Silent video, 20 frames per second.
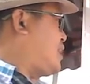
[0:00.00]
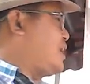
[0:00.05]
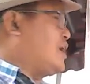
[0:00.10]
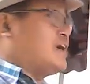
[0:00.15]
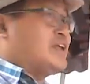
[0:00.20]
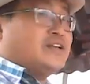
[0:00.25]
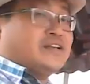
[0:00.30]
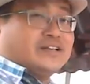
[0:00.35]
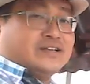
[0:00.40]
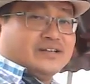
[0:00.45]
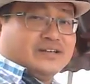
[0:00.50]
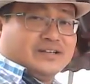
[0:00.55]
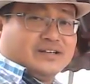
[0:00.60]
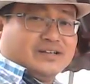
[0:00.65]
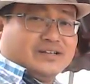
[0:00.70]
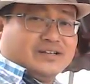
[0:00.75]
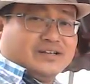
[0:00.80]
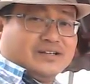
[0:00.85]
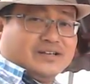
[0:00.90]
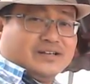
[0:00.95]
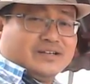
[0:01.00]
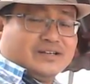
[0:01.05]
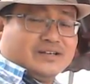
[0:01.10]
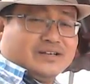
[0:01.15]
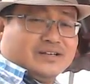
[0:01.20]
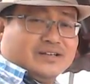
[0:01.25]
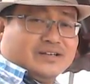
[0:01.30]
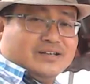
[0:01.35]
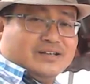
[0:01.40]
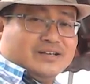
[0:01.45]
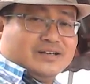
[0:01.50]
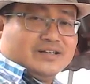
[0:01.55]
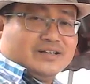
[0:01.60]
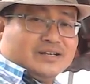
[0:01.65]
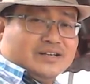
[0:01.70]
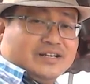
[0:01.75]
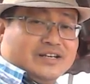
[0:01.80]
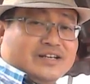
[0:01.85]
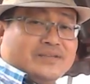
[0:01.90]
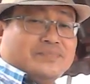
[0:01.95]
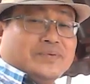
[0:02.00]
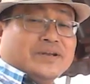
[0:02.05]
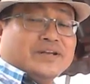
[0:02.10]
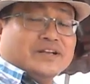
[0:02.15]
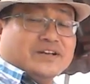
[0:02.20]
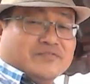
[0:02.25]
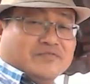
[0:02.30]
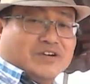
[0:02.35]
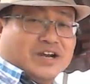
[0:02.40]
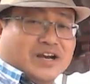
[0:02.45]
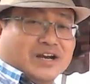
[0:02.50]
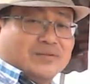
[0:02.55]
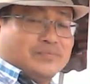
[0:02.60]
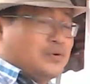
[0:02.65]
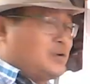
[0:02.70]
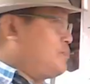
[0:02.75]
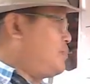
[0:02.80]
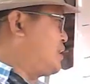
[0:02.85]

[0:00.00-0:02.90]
an independent variable